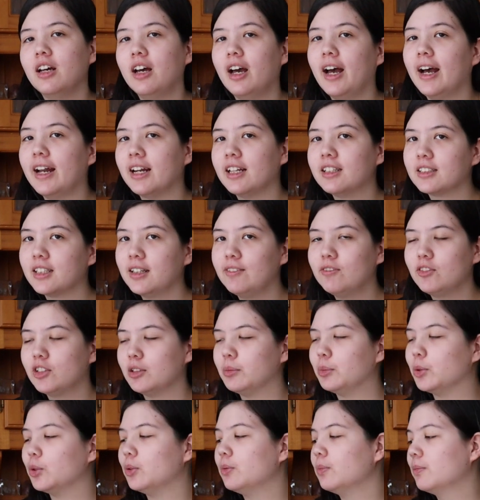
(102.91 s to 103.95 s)
and it's
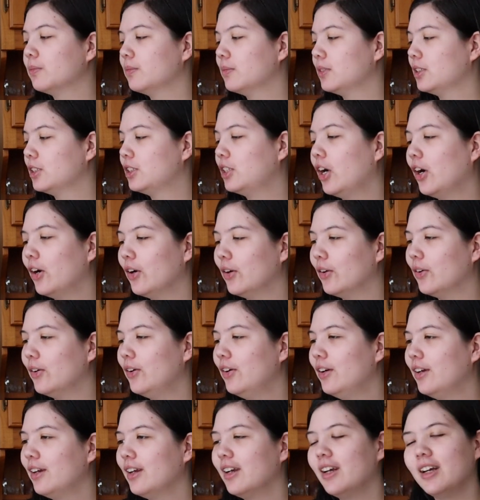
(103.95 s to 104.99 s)
comfortable. So
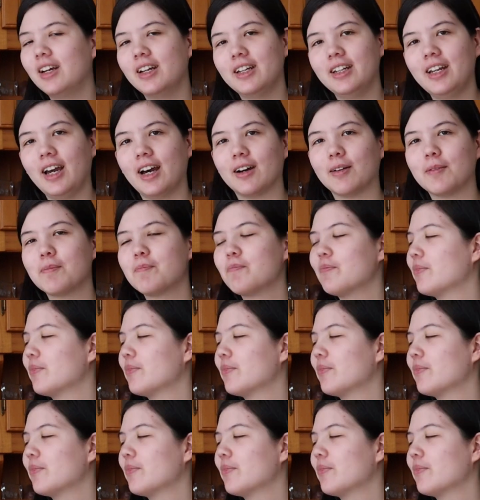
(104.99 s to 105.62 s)
yeah.